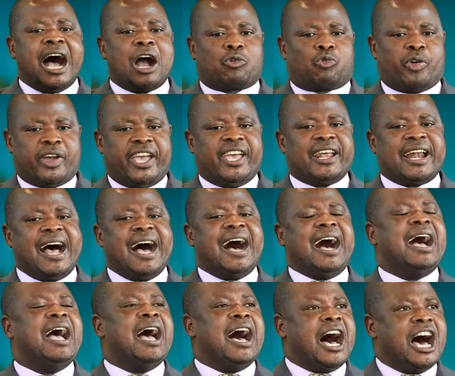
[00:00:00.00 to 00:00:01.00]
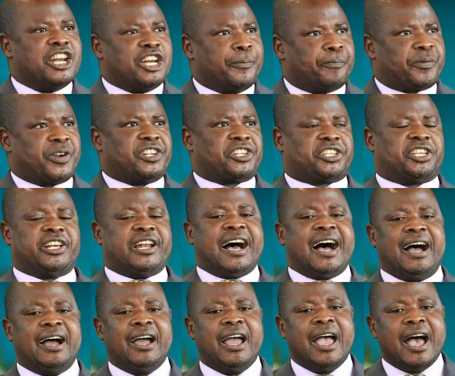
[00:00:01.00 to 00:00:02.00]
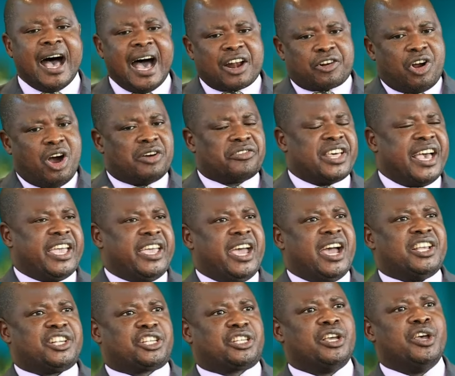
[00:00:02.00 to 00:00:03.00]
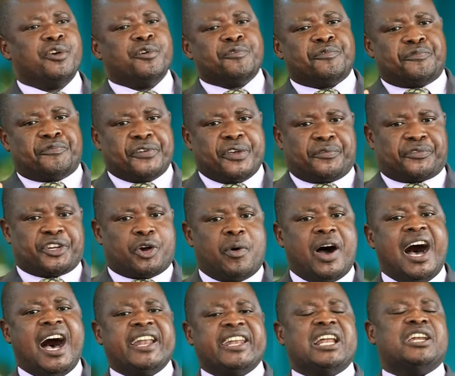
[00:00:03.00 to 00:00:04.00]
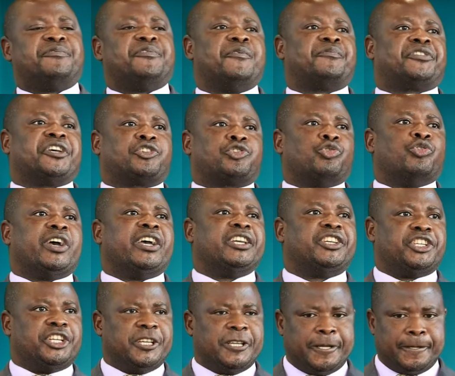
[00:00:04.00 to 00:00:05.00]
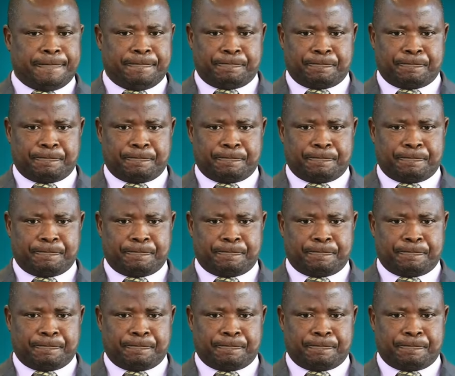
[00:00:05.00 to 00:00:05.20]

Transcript: Aquila and Priscilla around the years 51 and 52 AD.